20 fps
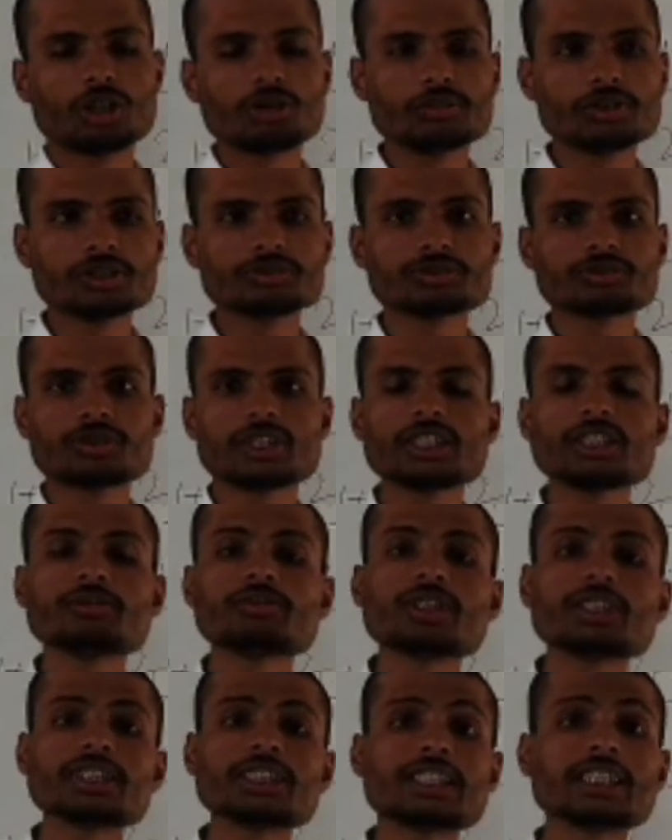problems
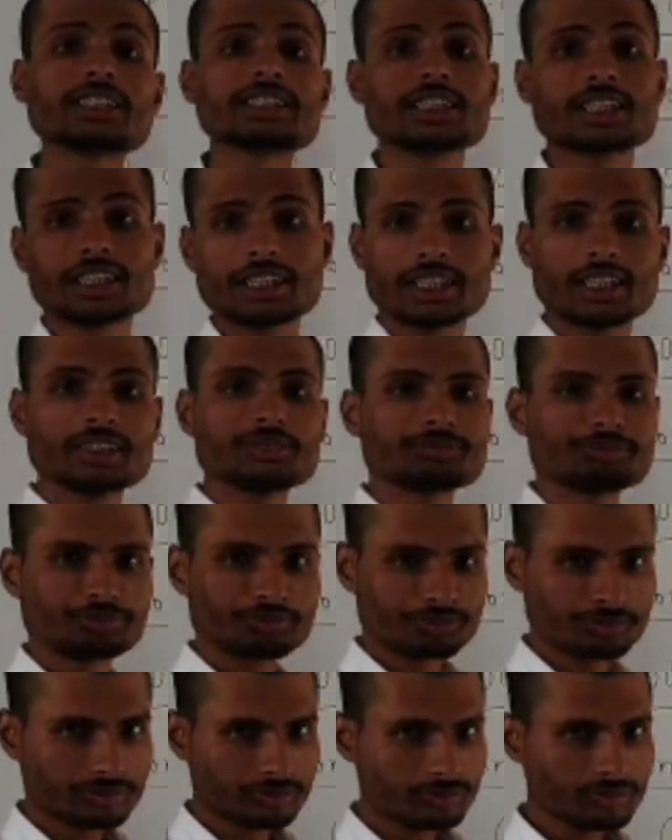whenever they are taking
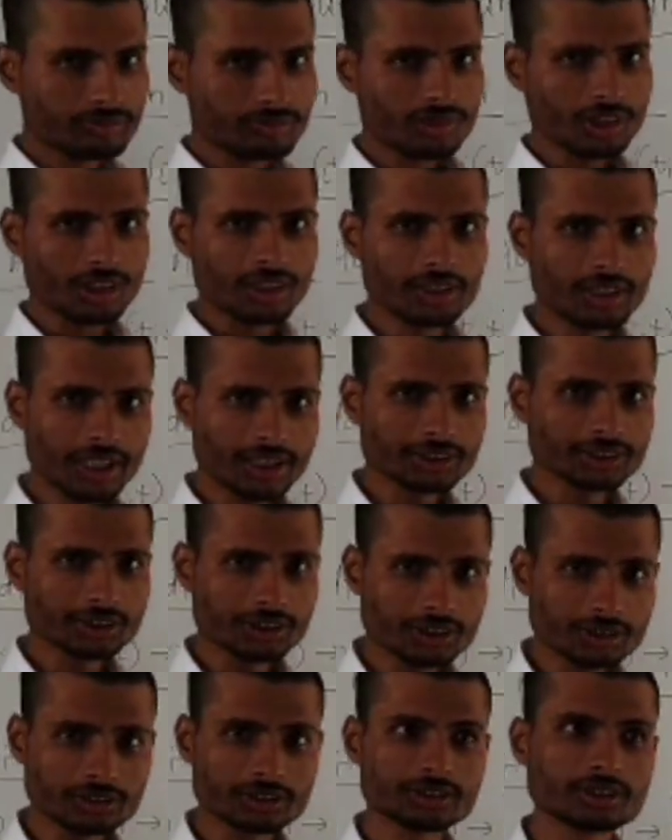
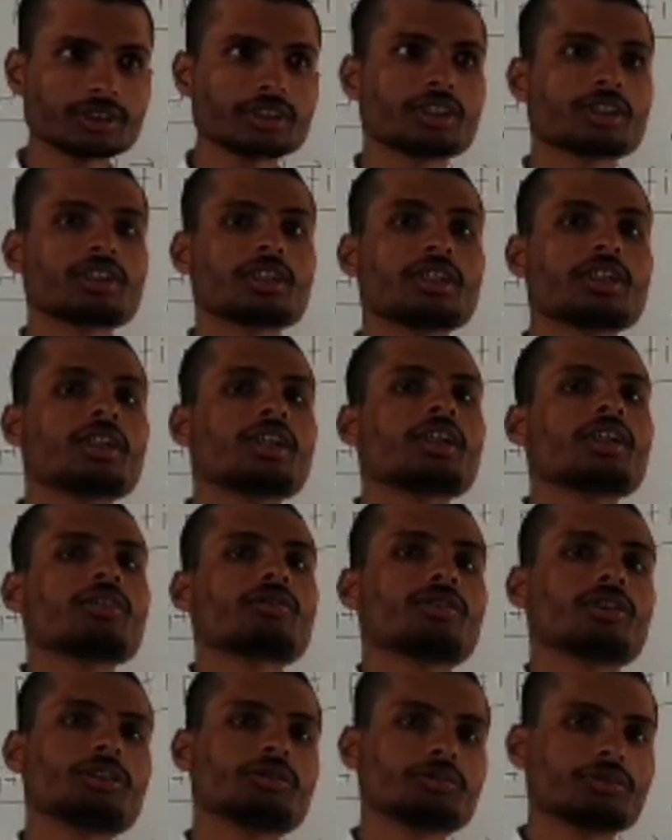lectures
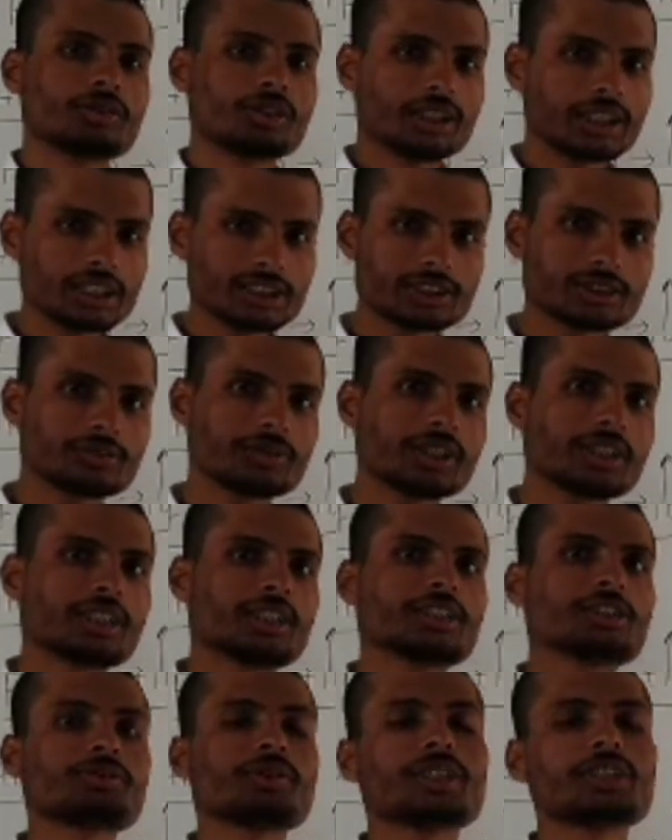from
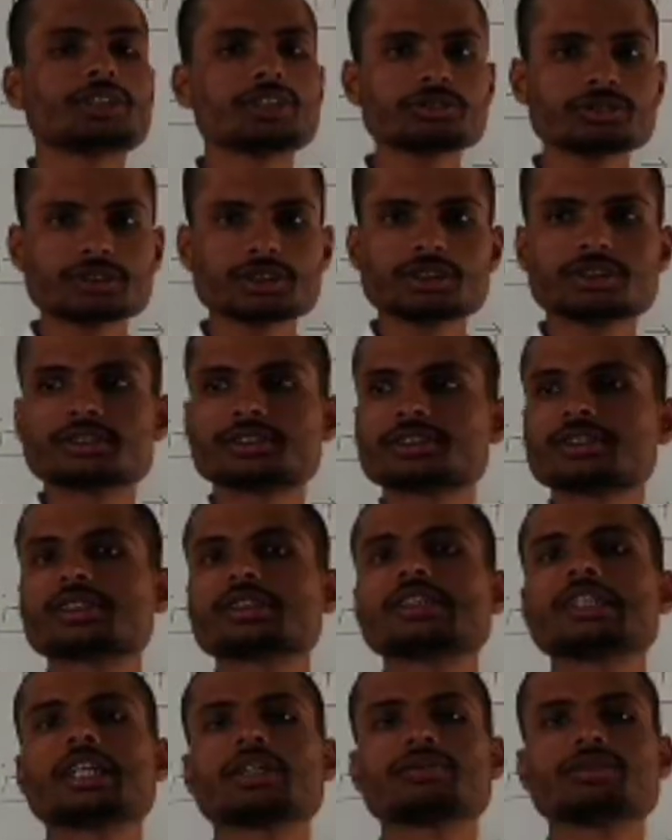elsewhere in the
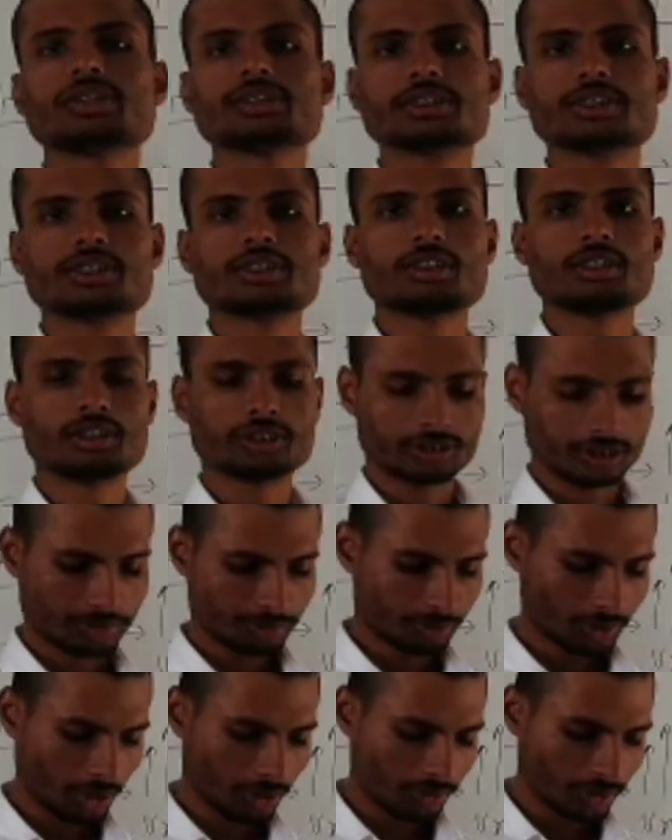tuitions. They are facing a lot
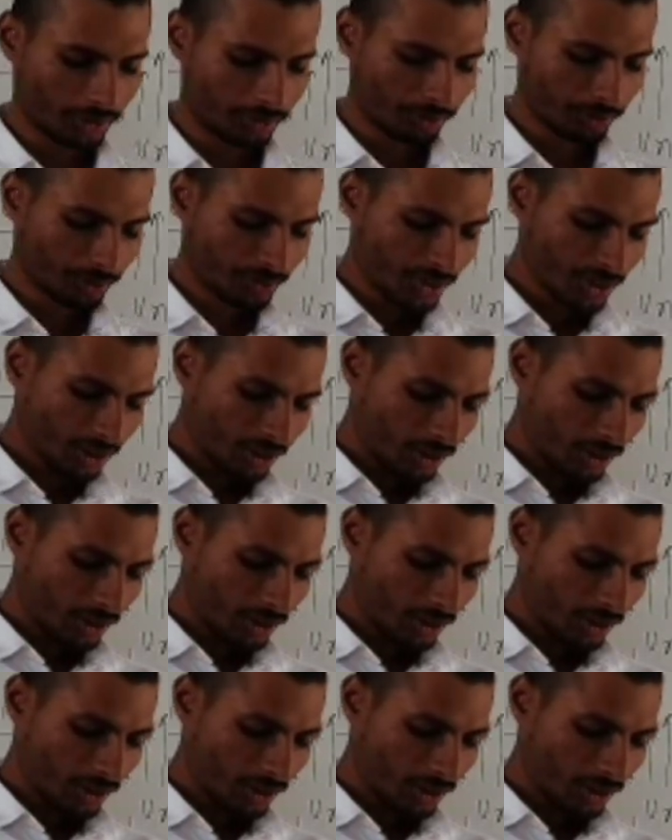of problems.